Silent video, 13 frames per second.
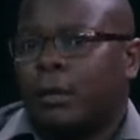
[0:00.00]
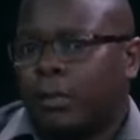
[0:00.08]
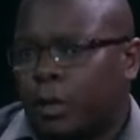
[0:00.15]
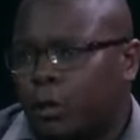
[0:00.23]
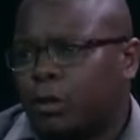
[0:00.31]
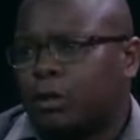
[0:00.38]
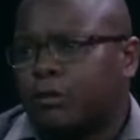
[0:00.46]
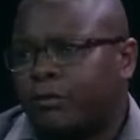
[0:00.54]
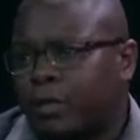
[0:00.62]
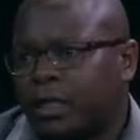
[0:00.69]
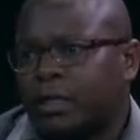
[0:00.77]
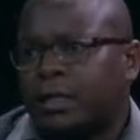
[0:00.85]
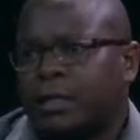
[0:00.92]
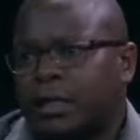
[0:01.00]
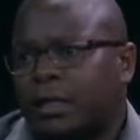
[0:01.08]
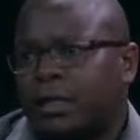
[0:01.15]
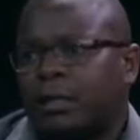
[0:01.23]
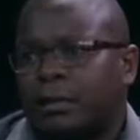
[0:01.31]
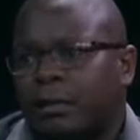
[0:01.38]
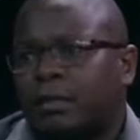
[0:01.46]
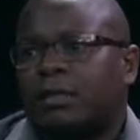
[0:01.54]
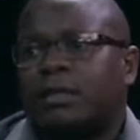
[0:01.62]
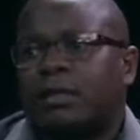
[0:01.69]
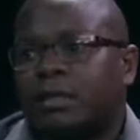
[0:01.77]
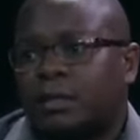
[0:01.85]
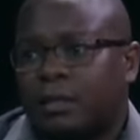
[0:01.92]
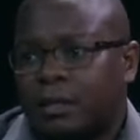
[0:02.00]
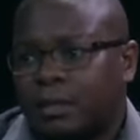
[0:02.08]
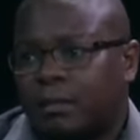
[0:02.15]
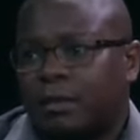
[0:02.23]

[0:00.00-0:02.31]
because of these increases in